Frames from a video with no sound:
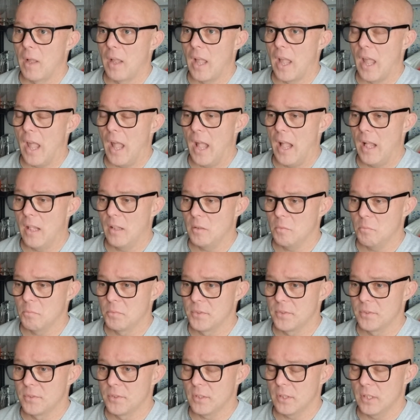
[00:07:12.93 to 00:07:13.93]

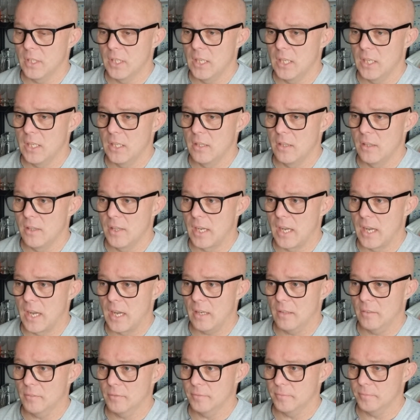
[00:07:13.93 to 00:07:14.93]
helps in
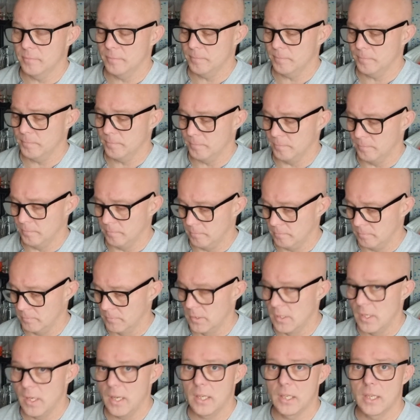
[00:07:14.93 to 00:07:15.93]
that
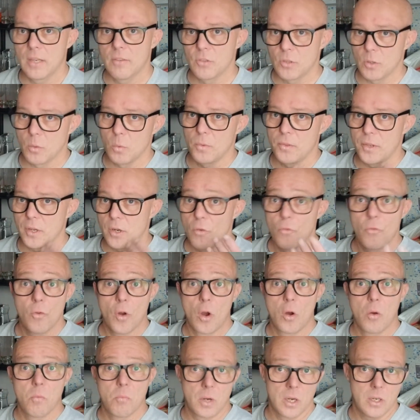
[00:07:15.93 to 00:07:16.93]
it gives you the
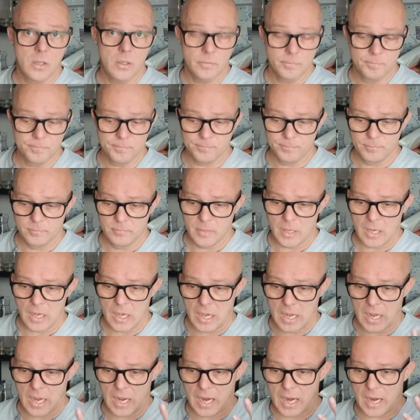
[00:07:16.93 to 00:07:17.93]
aroma,
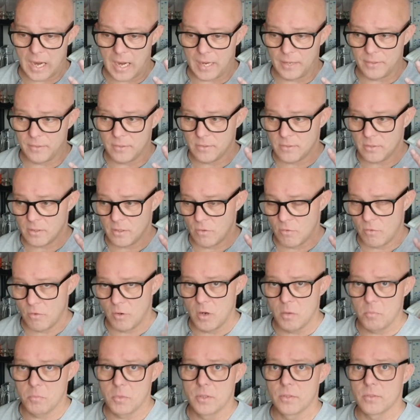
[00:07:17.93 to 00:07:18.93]
and
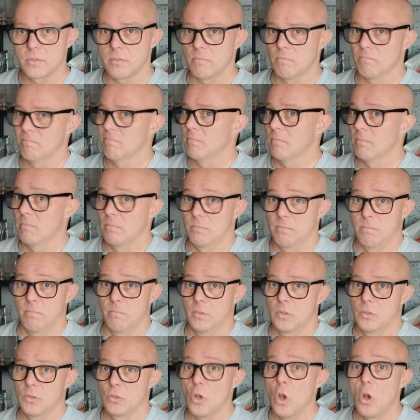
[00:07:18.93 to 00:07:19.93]
aroma's
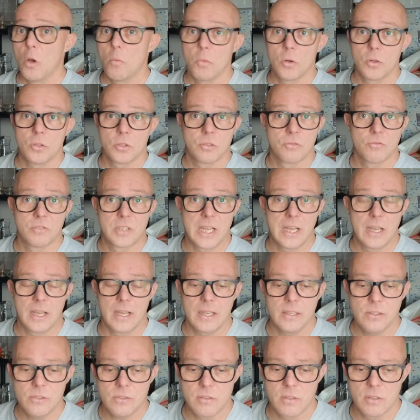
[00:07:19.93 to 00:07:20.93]
so much of
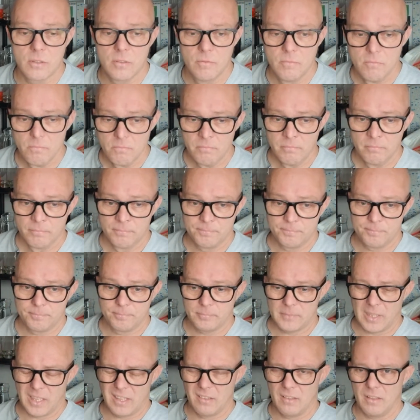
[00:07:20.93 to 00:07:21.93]
taste.
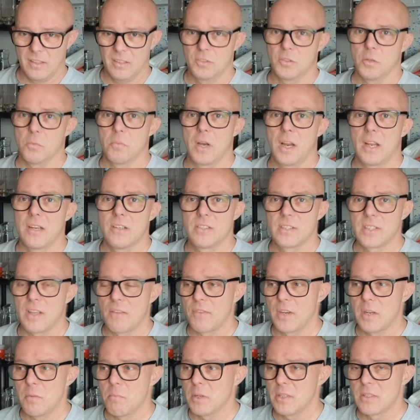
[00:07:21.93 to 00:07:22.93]
I think it's something like
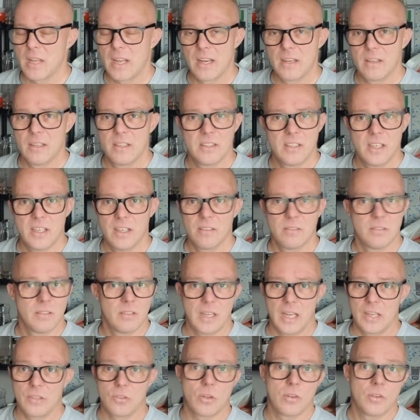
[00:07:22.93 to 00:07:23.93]
70%, is it?
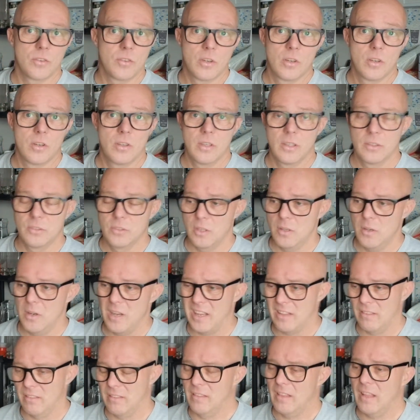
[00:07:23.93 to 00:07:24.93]
I don't know. So
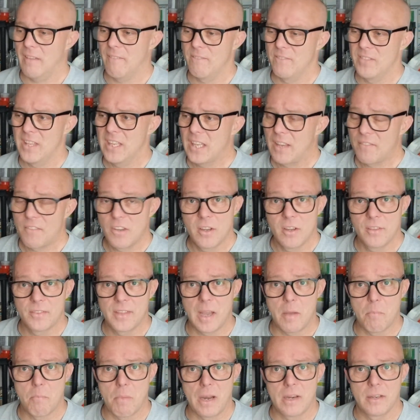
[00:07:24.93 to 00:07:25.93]
I think I've heard
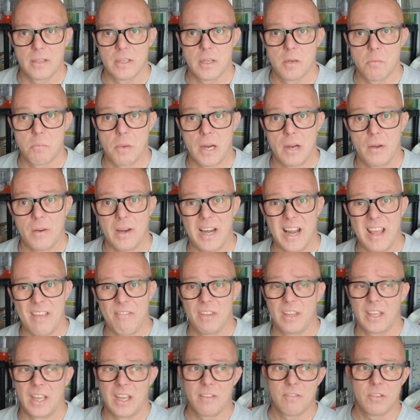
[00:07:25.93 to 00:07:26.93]
that bandied about, and I
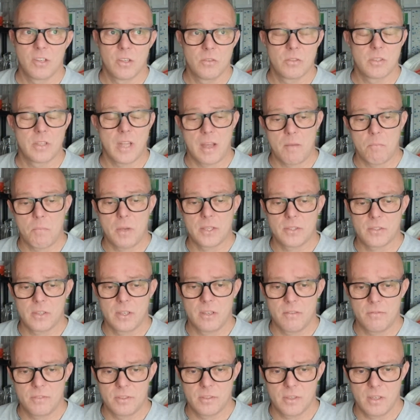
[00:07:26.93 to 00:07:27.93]
think I've used that
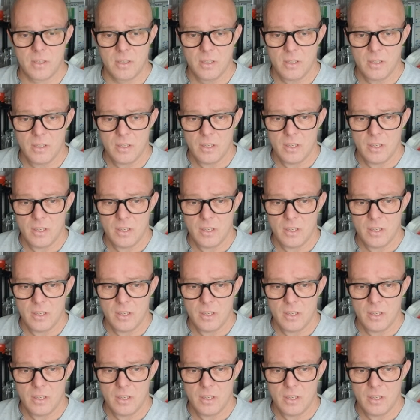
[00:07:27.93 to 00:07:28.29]
myself as a